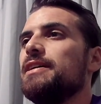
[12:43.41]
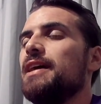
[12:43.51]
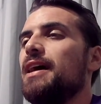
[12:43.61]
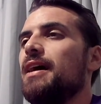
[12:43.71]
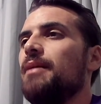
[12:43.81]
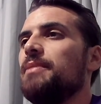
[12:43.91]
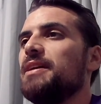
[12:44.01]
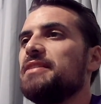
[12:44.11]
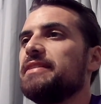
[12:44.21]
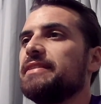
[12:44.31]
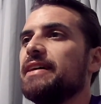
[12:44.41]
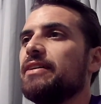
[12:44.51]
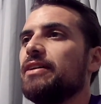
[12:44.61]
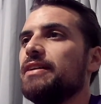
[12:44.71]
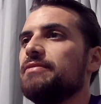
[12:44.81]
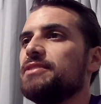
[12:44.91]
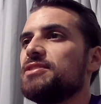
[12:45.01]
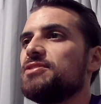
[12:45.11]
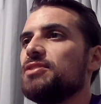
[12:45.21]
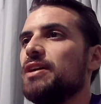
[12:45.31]
And I think that kind of is a
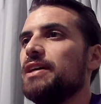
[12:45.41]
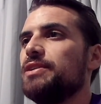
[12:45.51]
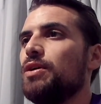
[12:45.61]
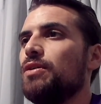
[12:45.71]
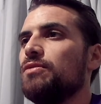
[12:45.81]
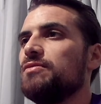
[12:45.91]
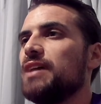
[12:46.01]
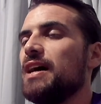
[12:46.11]
sign of